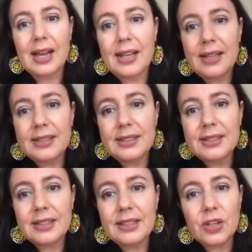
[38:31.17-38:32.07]

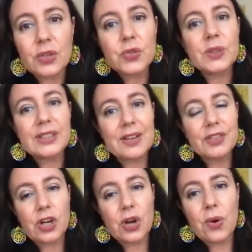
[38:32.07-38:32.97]
And those will
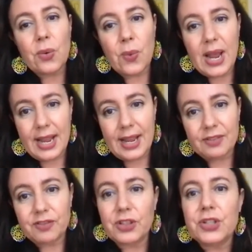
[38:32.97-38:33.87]
never go
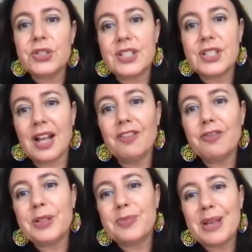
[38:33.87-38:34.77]
away for
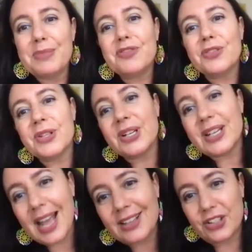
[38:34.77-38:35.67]
yourself, but maybe for the
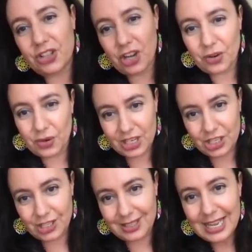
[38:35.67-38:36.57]
next
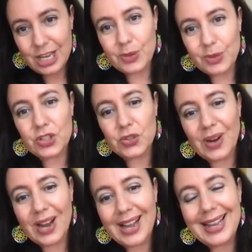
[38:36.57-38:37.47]
generation, which is
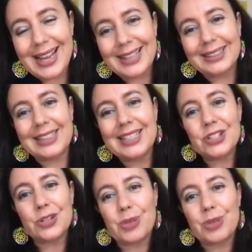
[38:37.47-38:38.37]
why I lean
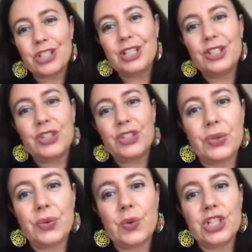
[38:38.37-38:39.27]
so much
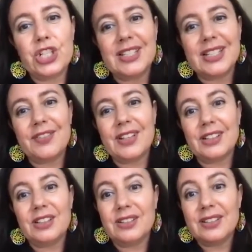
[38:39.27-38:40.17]
into what she's
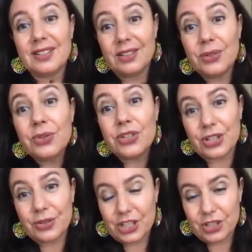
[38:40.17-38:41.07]
giving to this new
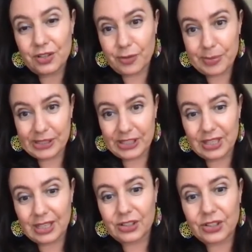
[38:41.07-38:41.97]
generation of women
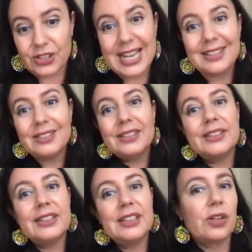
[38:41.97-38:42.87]
conductors, and to the
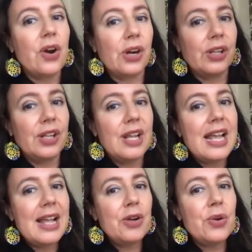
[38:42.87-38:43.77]
little girl
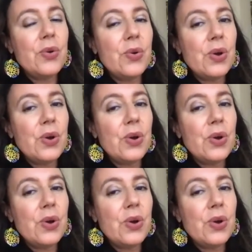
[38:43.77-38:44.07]
who